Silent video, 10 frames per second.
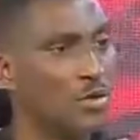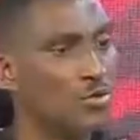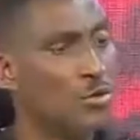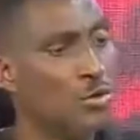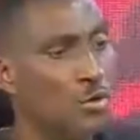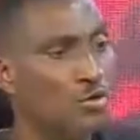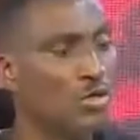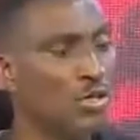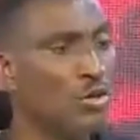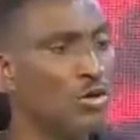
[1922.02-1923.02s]
Do you know,
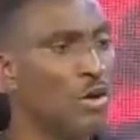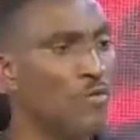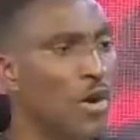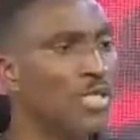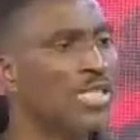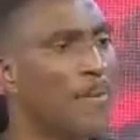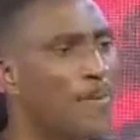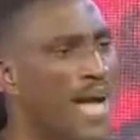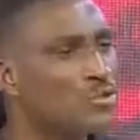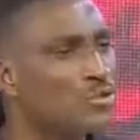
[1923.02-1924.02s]
to the glory of God, the
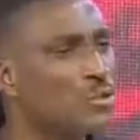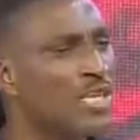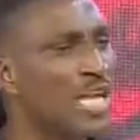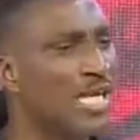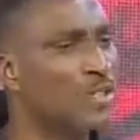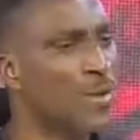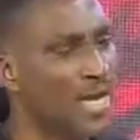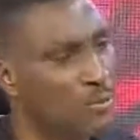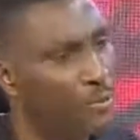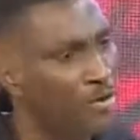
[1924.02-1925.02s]
past two years, we are
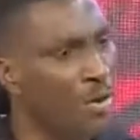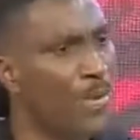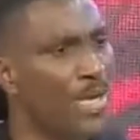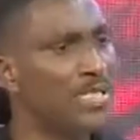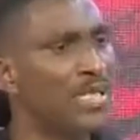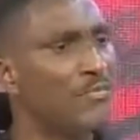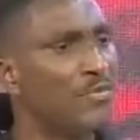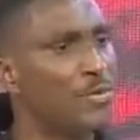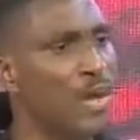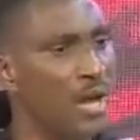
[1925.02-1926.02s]
the one repenting
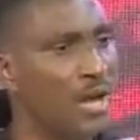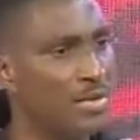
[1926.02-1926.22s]
everywhere.